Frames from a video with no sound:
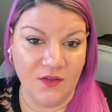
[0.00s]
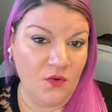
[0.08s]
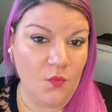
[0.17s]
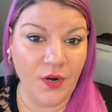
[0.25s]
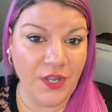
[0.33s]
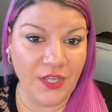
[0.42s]

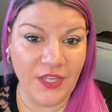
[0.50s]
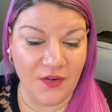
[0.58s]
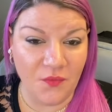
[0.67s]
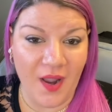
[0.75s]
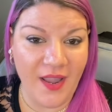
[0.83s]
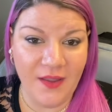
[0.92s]
We're good,
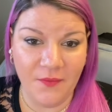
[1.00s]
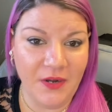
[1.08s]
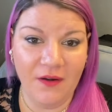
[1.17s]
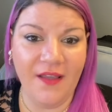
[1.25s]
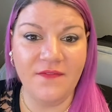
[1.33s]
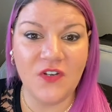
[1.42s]
right? We
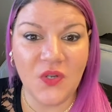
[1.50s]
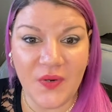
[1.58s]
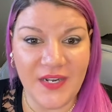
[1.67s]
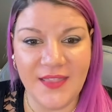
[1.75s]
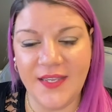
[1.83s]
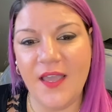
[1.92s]
don't have to do
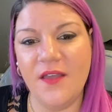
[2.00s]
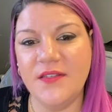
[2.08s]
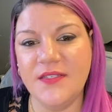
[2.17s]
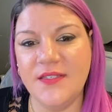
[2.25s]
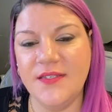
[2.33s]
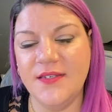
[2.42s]
anything
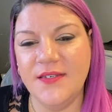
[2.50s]
else.